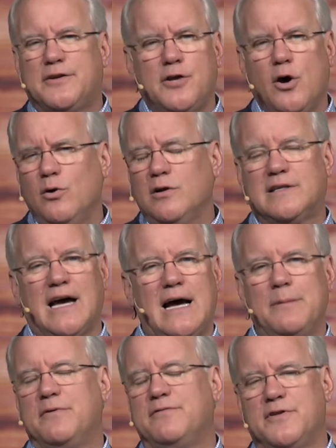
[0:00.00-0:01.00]
total
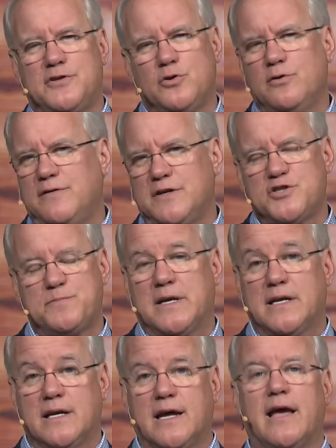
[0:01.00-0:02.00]
time of the two of us
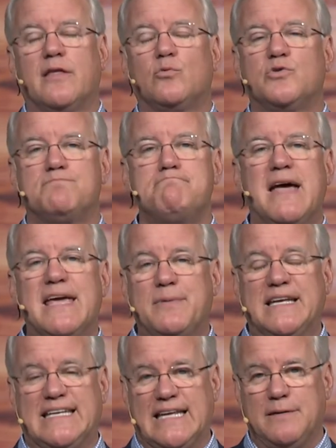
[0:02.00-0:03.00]
speaking together was
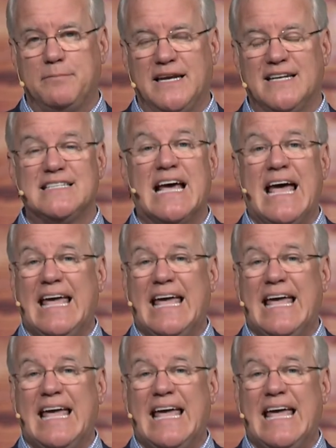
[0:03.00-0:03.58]
maybe 10 minutes.